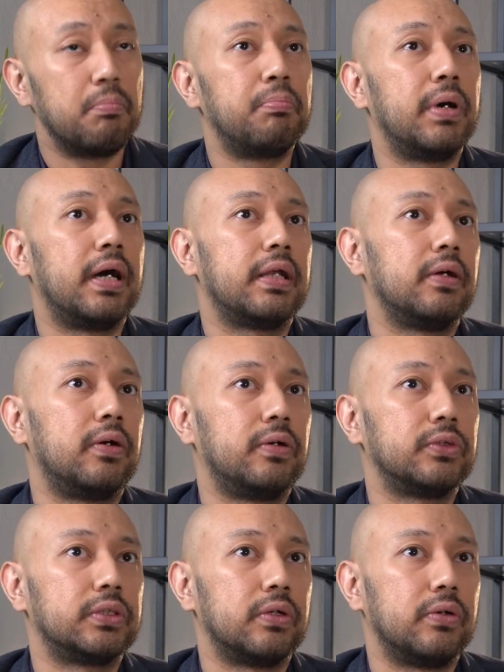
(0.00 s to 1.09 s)
but
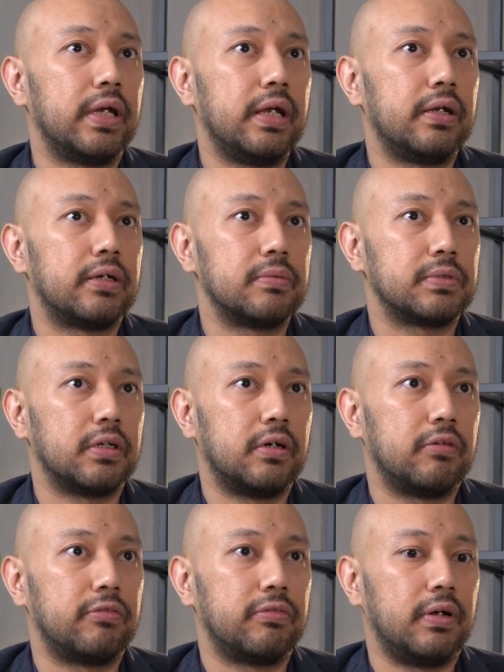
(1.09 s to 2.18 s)
also in terms of